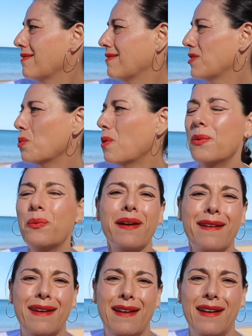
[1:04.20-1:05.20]
Do I
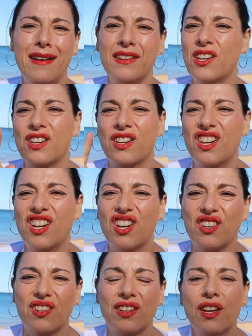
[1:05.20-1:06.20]
work hard?
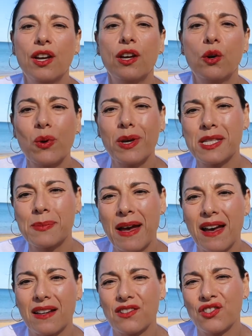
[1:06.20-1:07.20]
No. Work
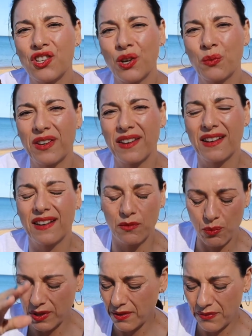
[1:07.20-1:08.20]
smart, don't work hard.
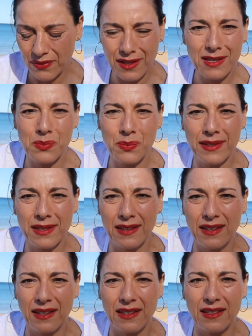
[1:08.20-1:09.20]
What is working
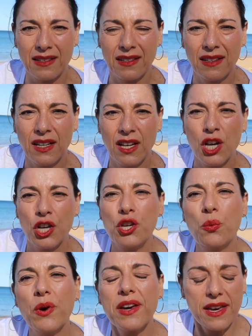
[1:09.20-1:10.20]
hard?
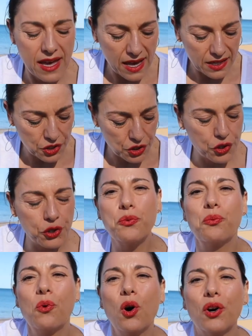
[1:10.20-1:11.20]
You work hard to do
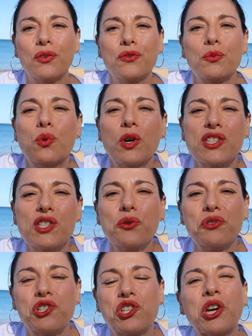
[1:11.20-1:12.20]
what? What's
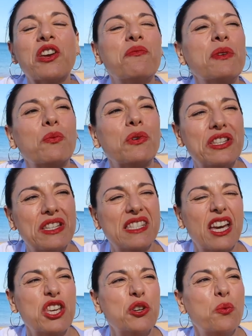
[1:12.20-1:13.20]
your achievement when you
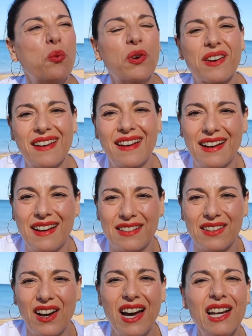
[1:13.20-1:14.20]
say you work hard?
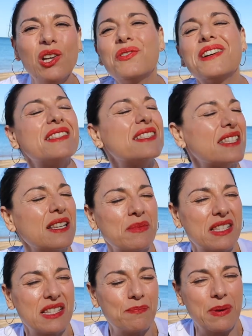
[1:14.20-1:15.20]
I look at some
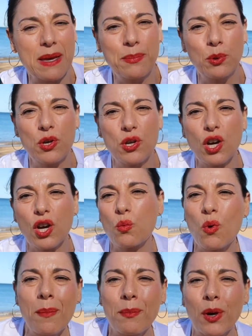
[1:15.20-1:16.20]
people who go,
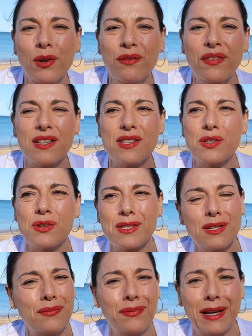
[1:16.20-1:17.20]
what motivates you? I
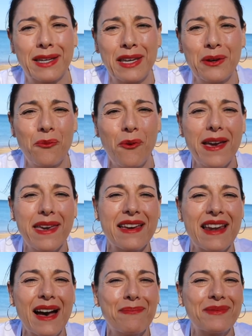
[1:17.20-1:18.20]
said, fucking
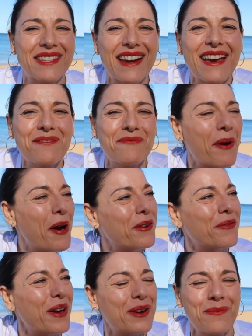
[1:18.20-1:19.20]
waking up today
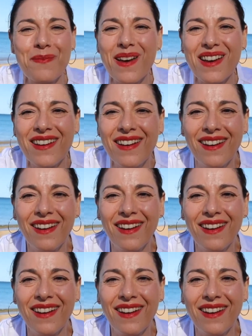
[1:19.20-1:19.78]
motivated me.